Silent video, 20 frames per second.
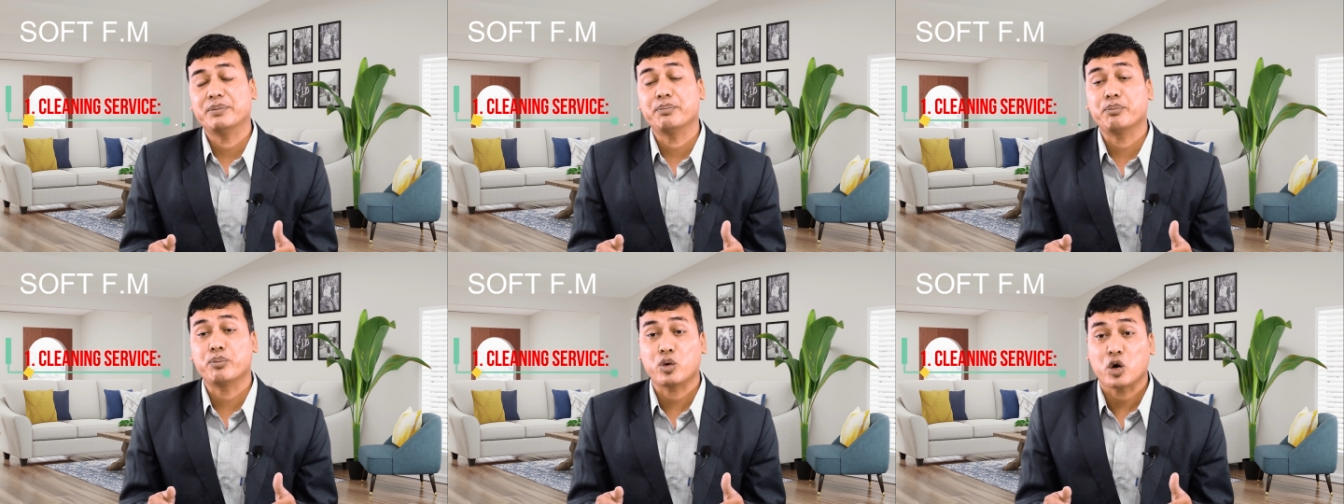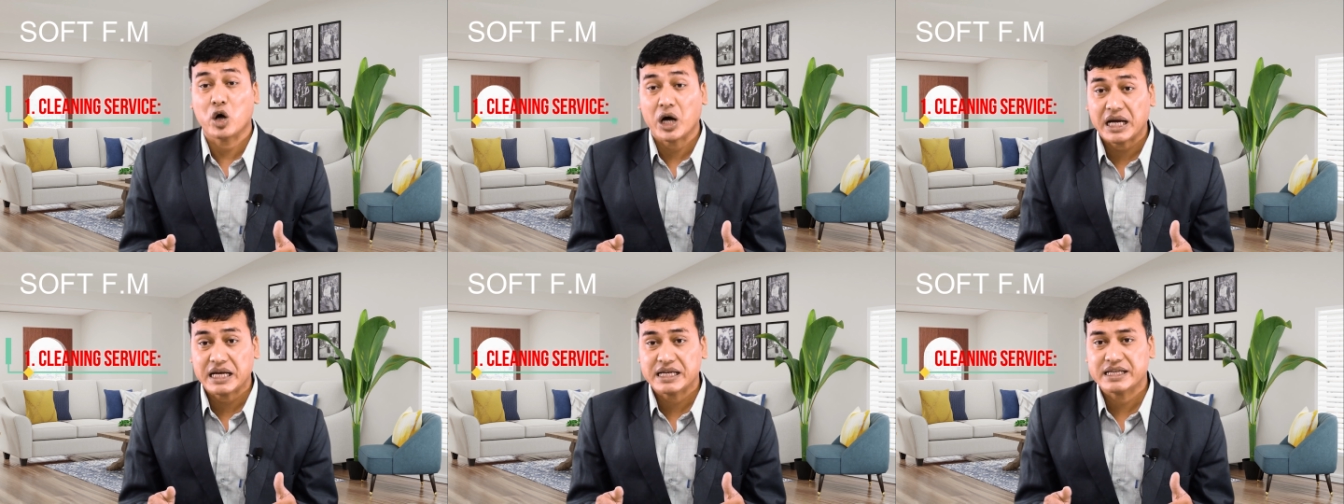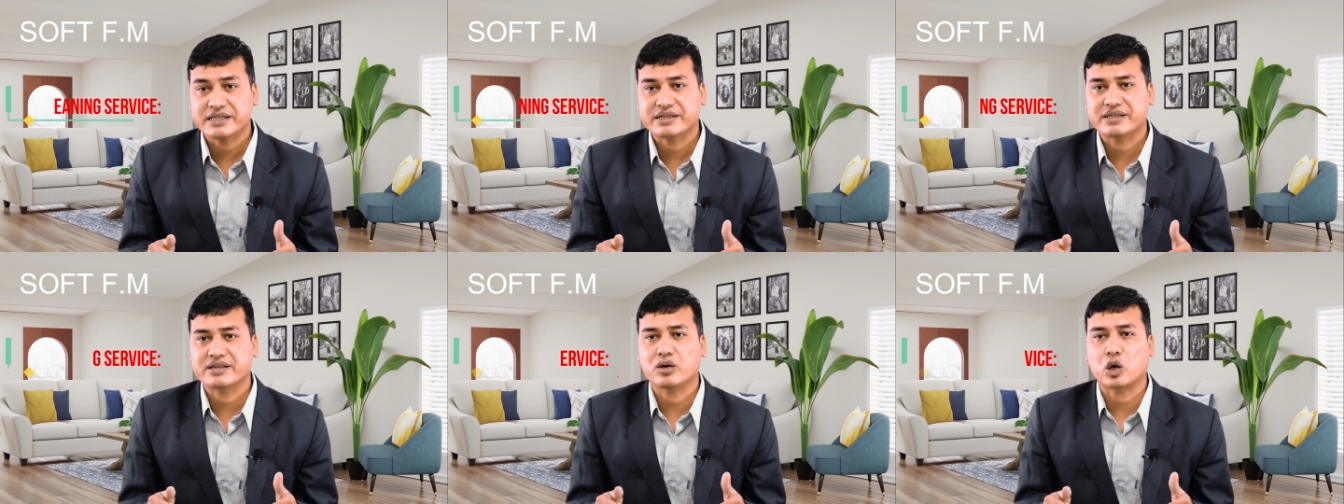
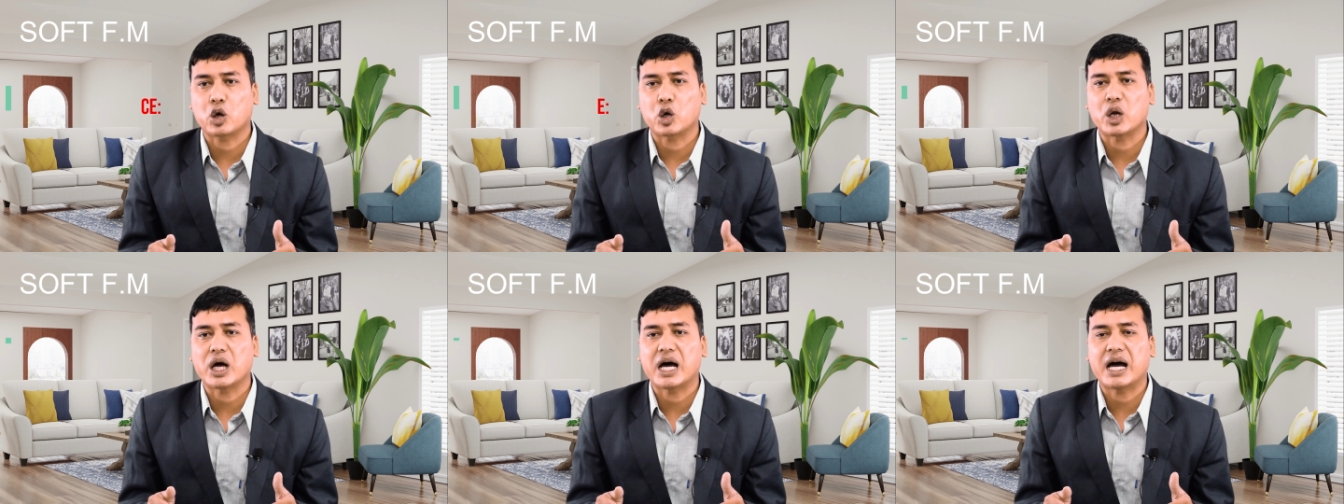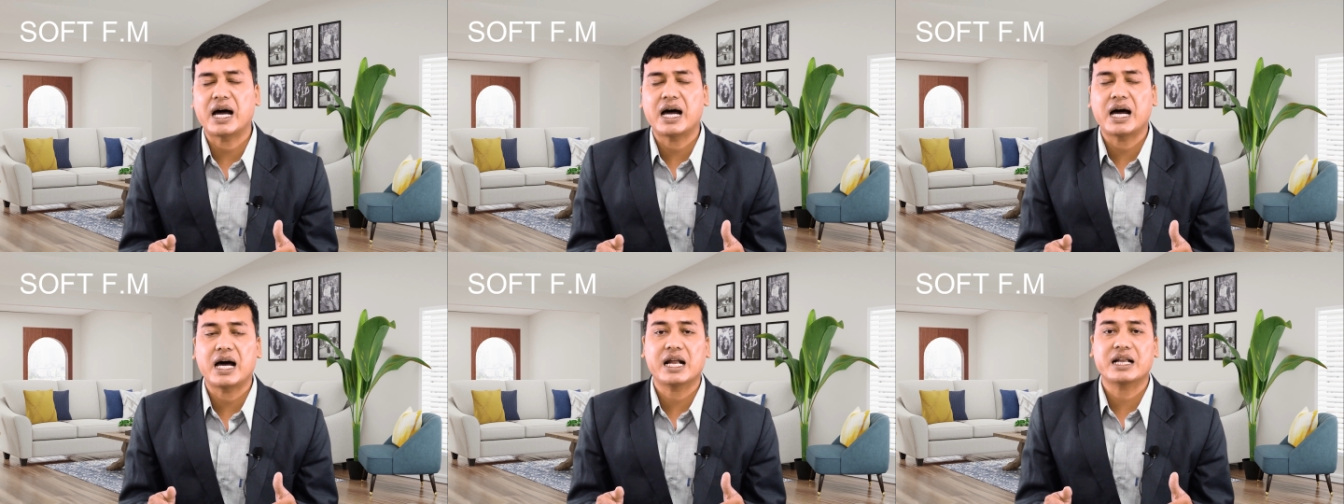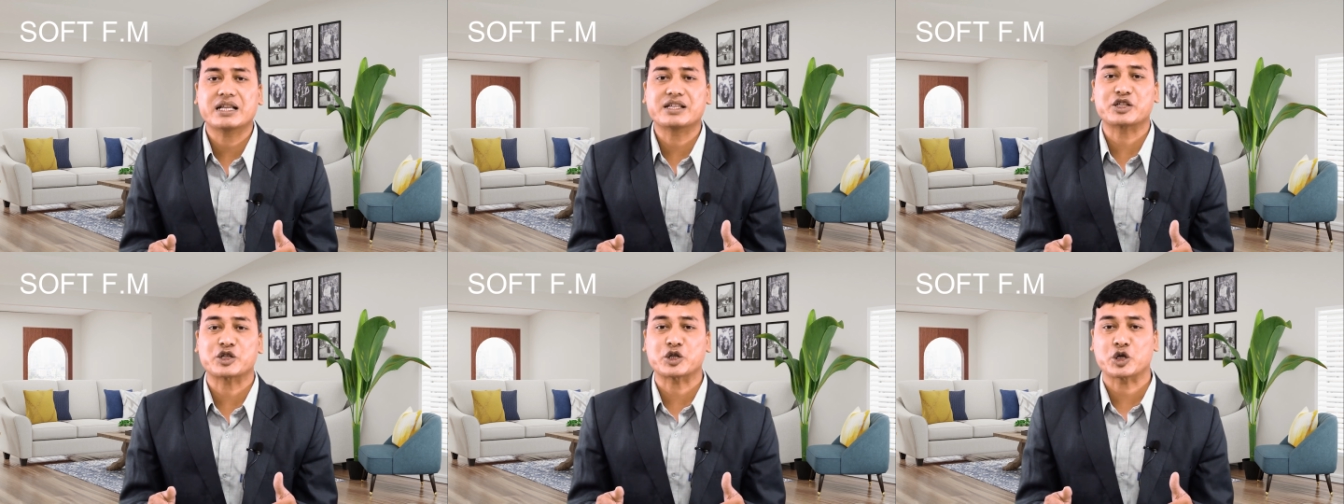employs the
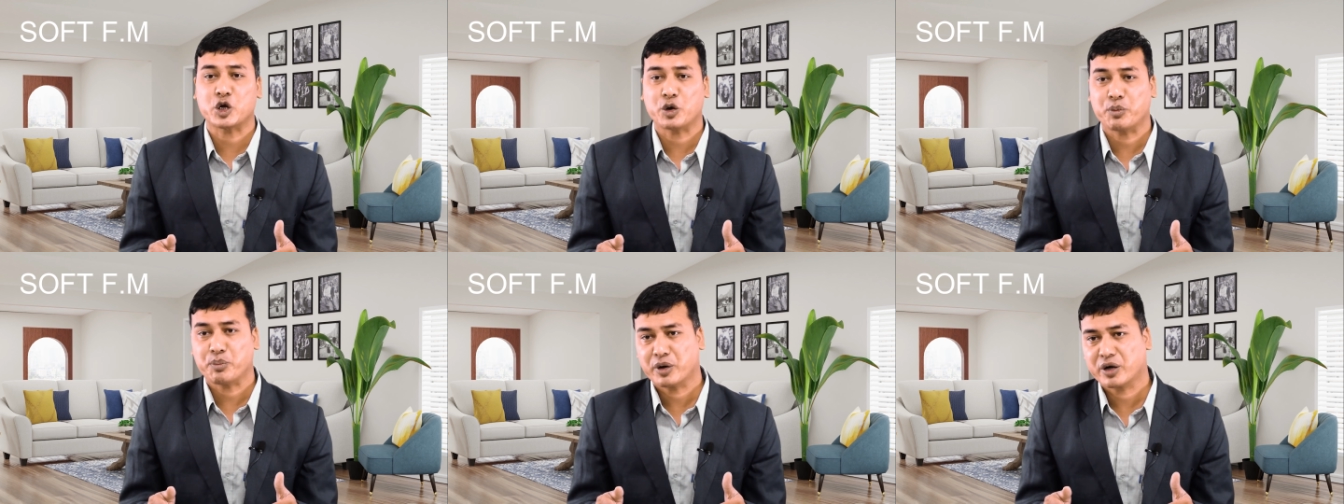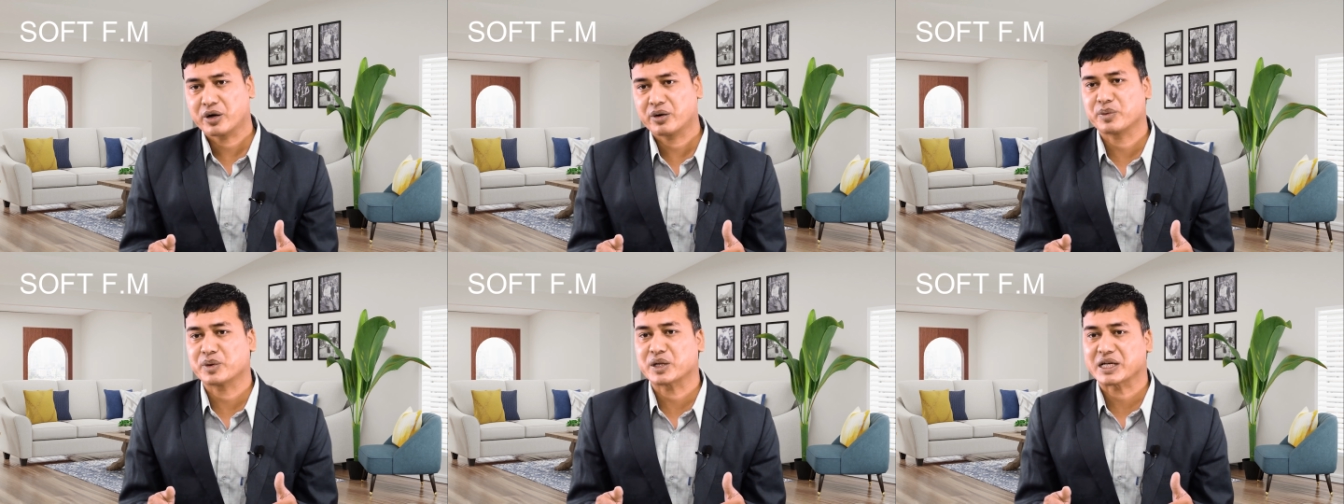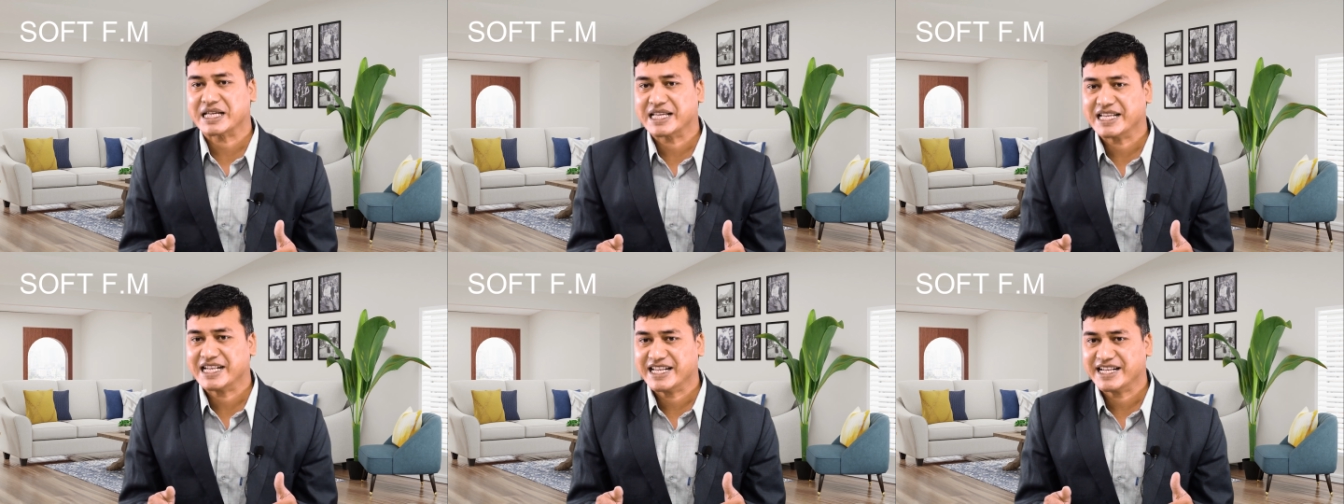large number of the
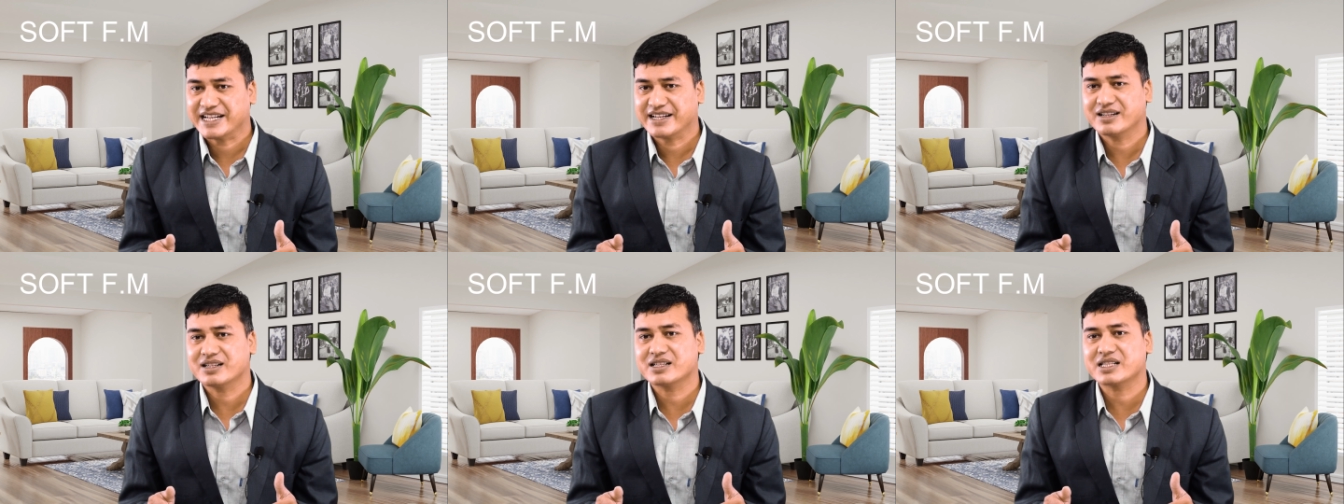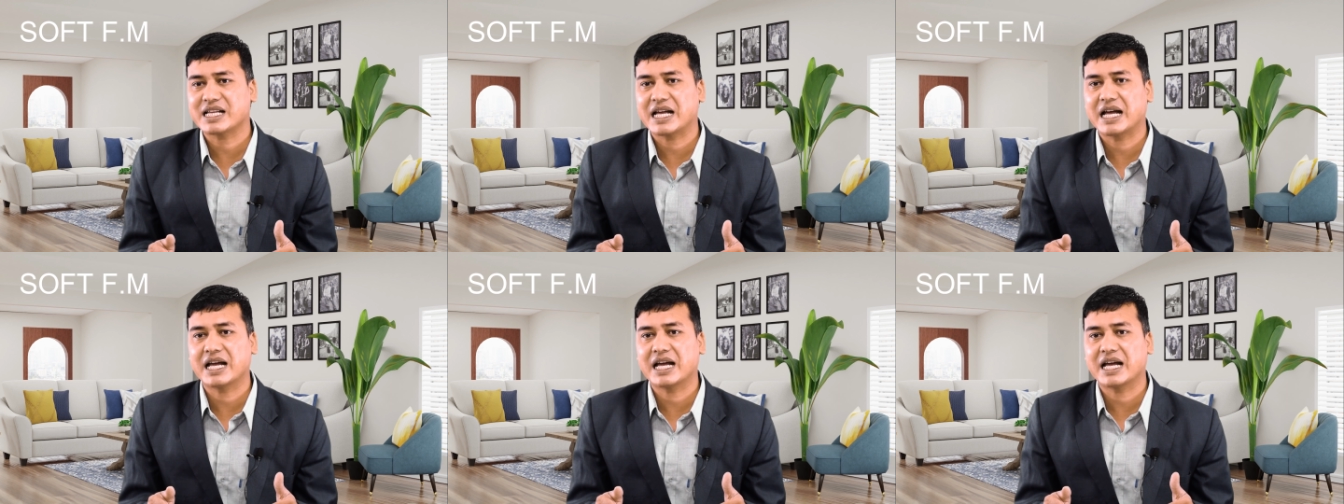cleaners